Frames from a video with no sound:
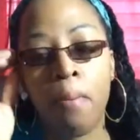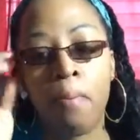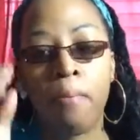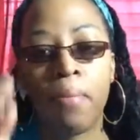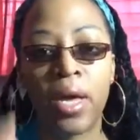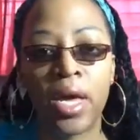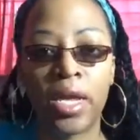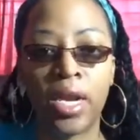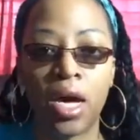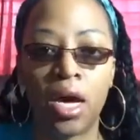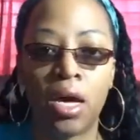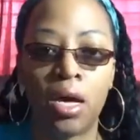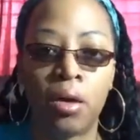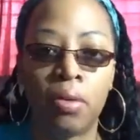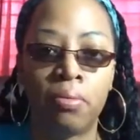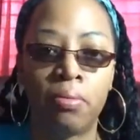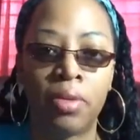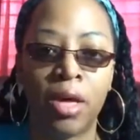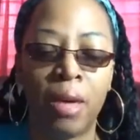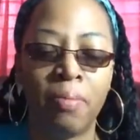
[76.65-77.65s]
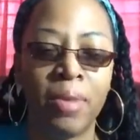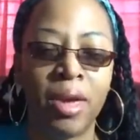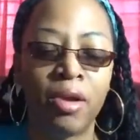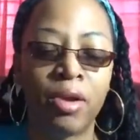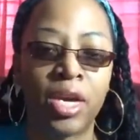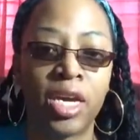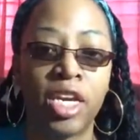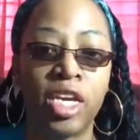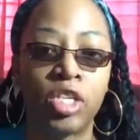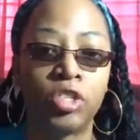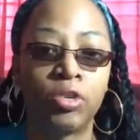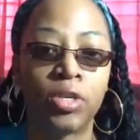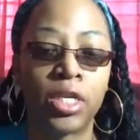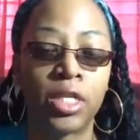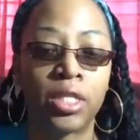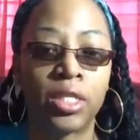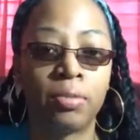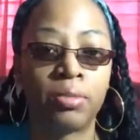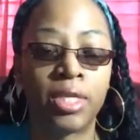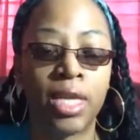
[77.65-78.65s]
But American history can
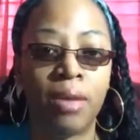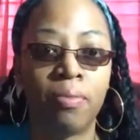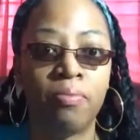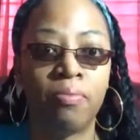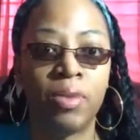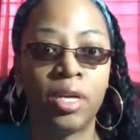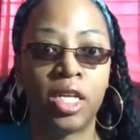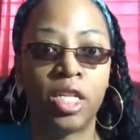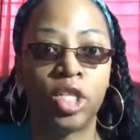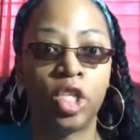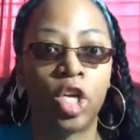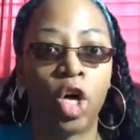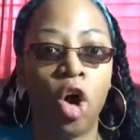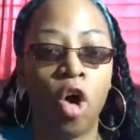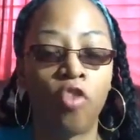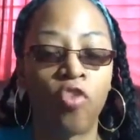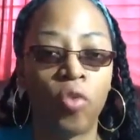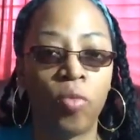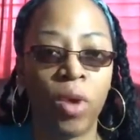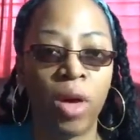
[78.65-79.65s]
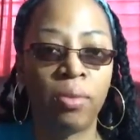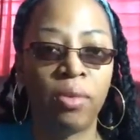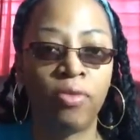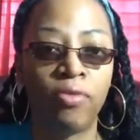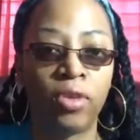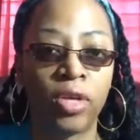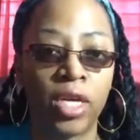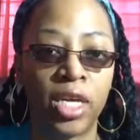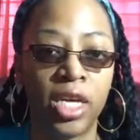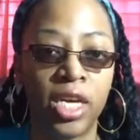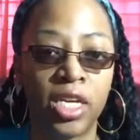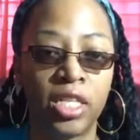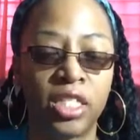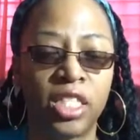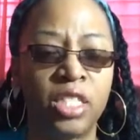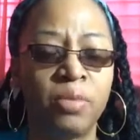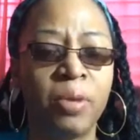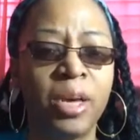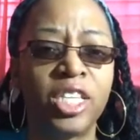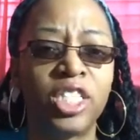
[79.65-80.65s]
sometimes be a little overwhelming for kids,
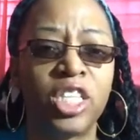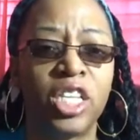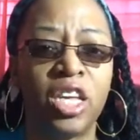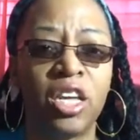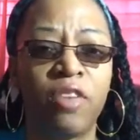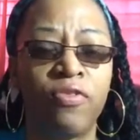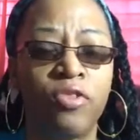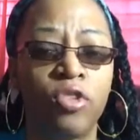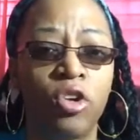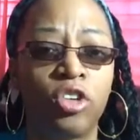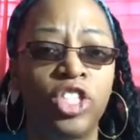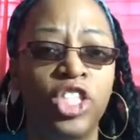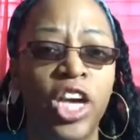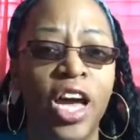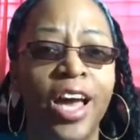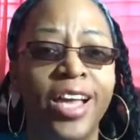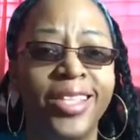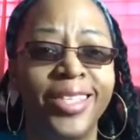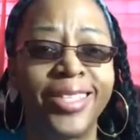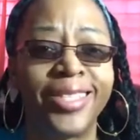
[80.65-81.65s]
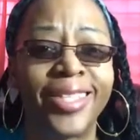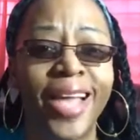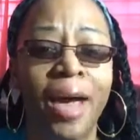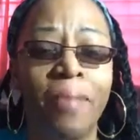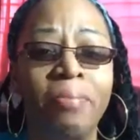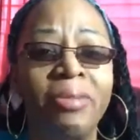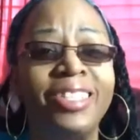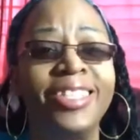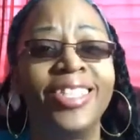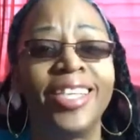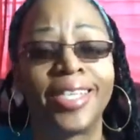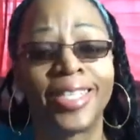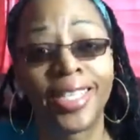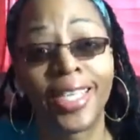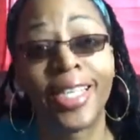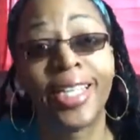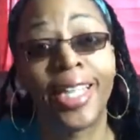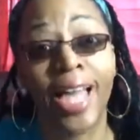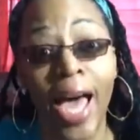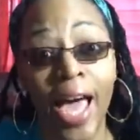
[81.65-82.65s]
especially if your child does not
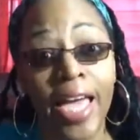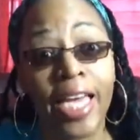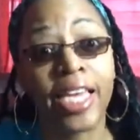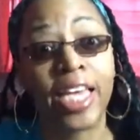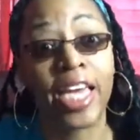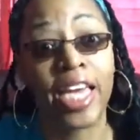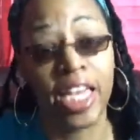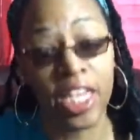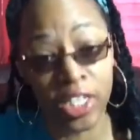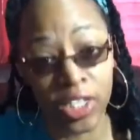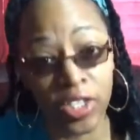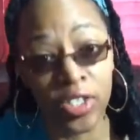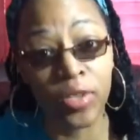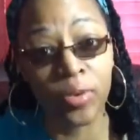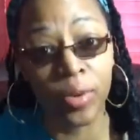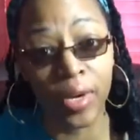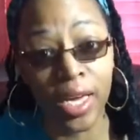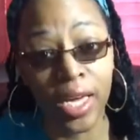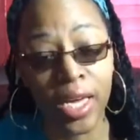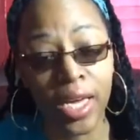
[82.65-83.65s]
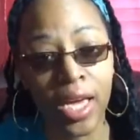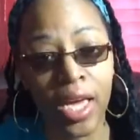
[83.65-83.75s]
particularly like history.